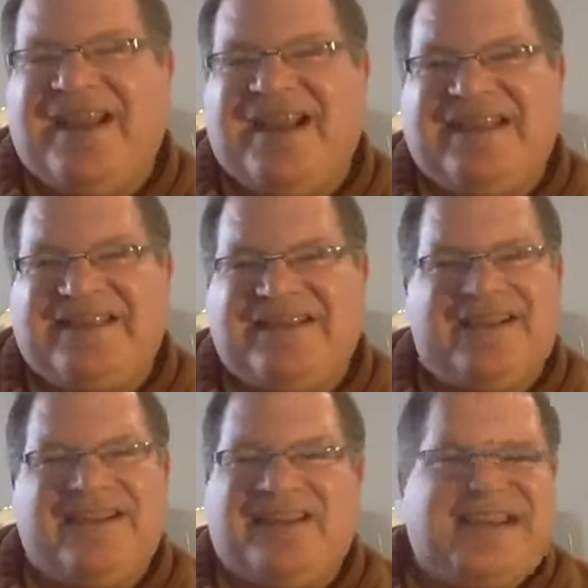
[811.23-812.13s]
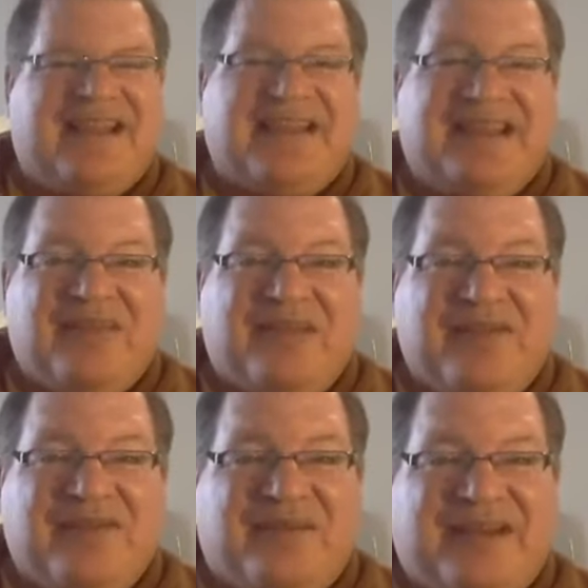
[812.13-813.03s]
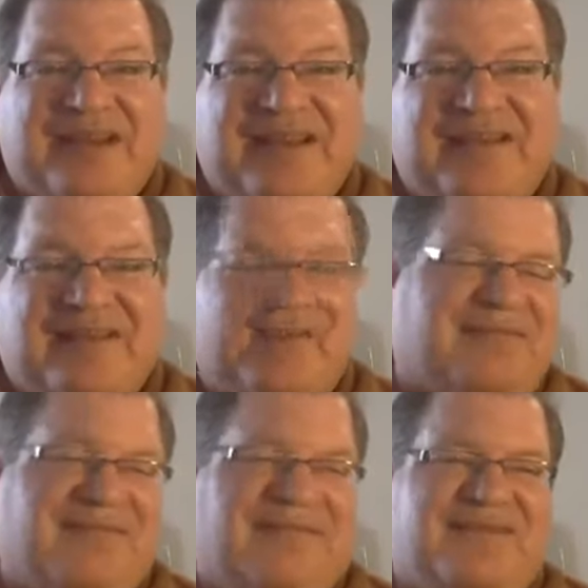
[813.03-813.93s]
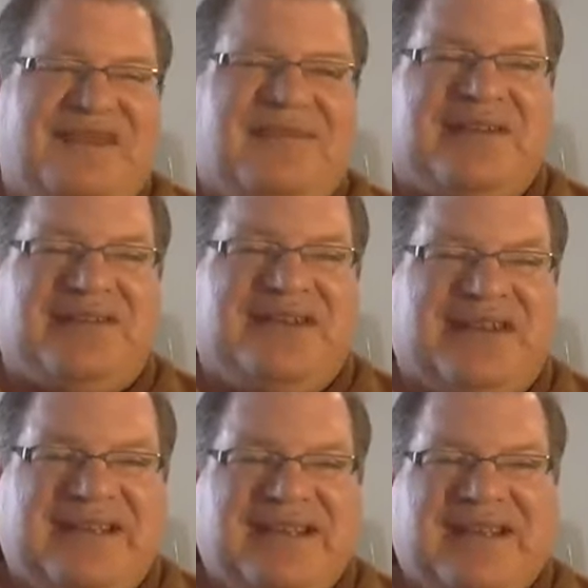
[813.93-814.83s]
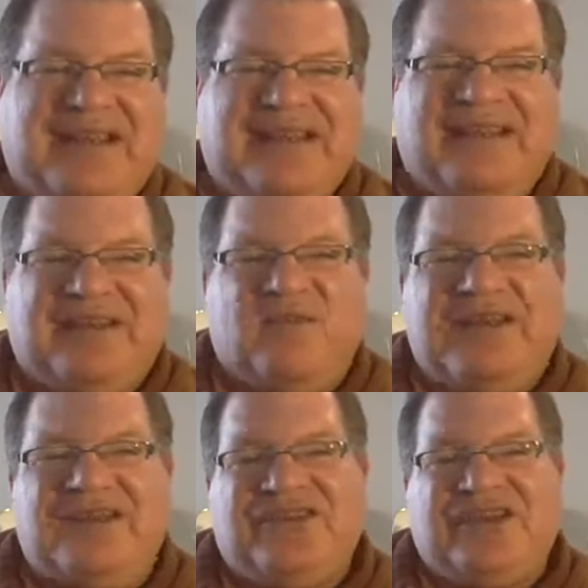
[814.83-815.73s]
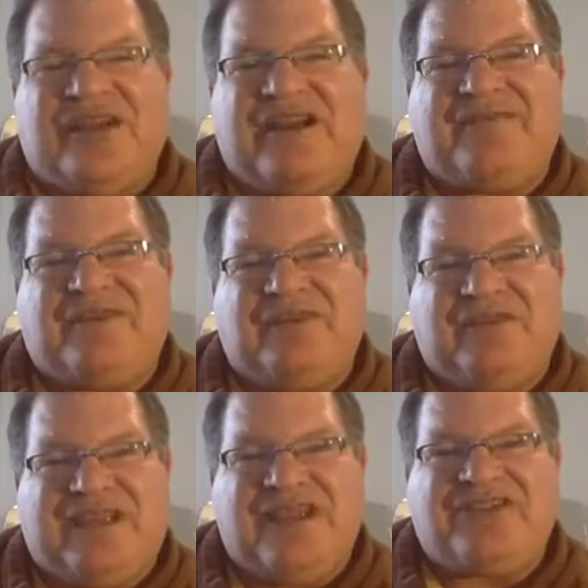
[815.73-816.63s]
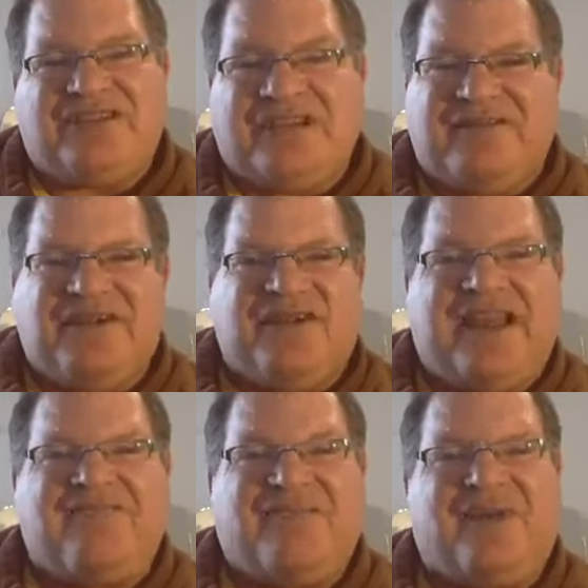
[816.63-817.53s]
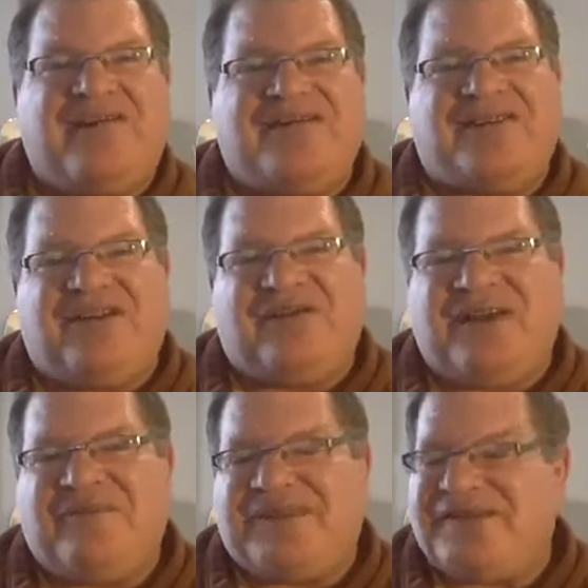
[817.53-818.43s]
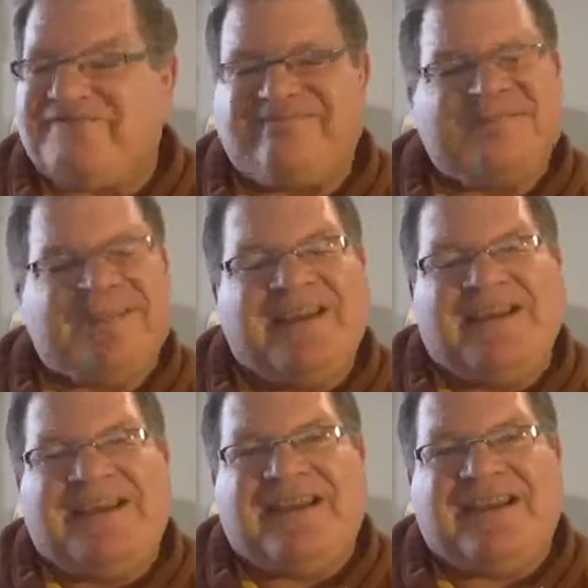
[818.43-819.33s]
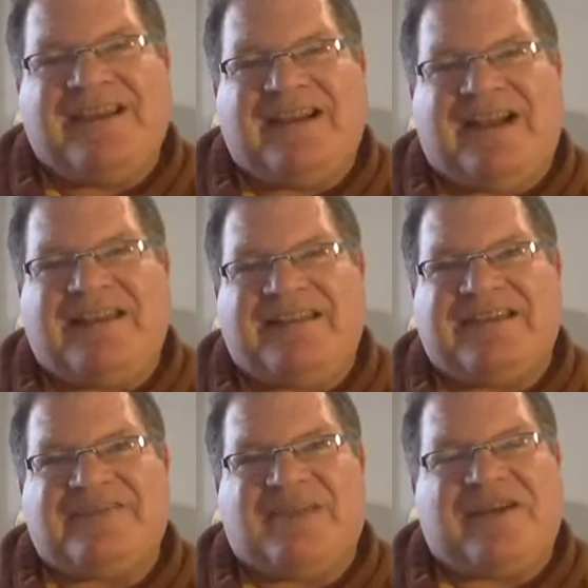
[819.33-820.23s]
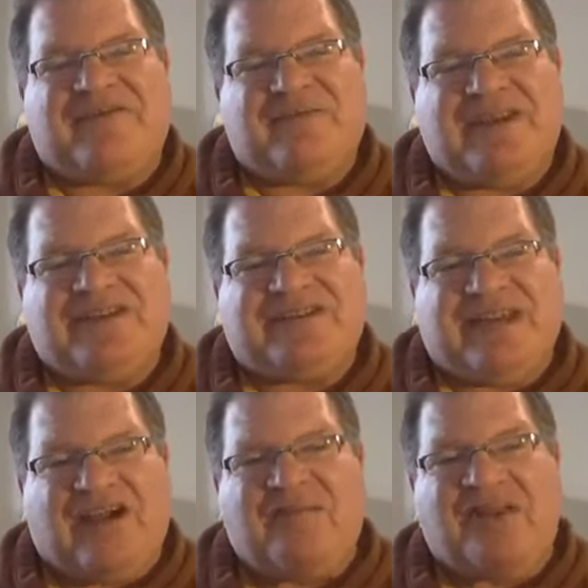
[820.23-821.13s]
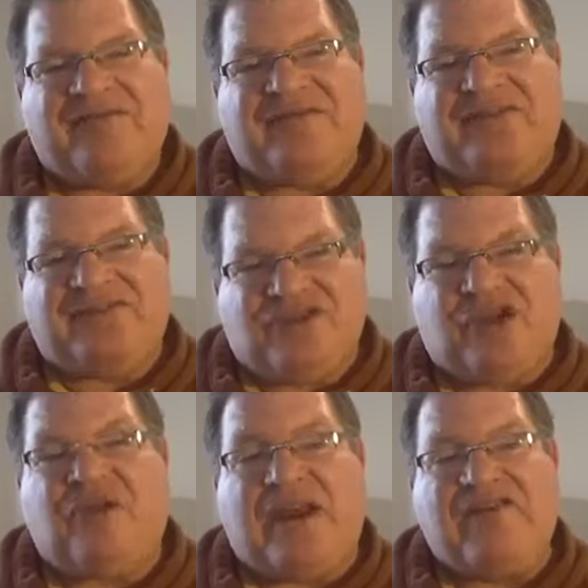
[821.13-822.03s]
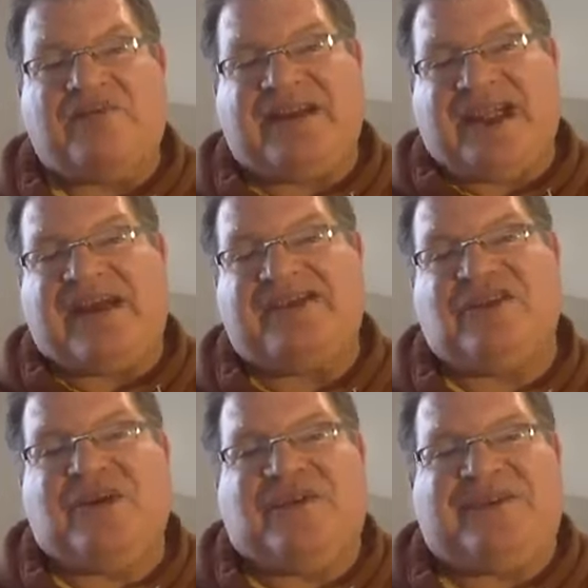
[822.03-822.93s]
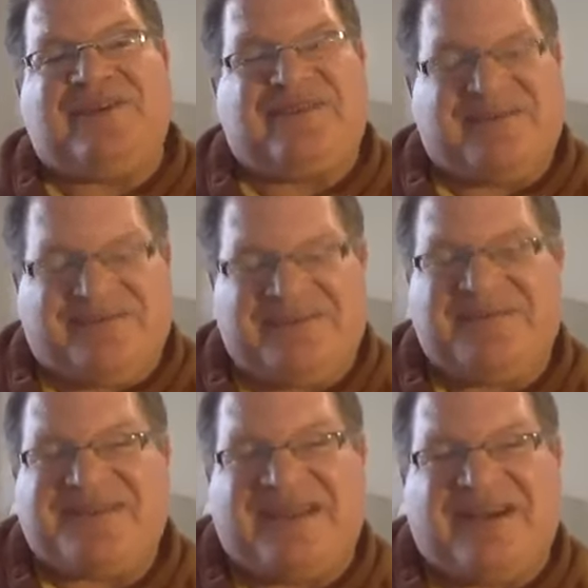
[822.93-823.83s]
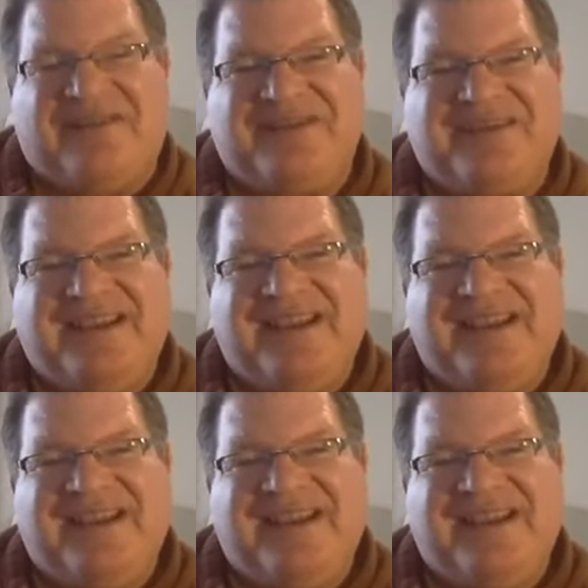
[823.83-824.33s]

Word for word: It's not like I can help everybody, and I'm typically in one geographical location, even though I have partners all around. But I think it's better for me just to show everybody how to do it themselves,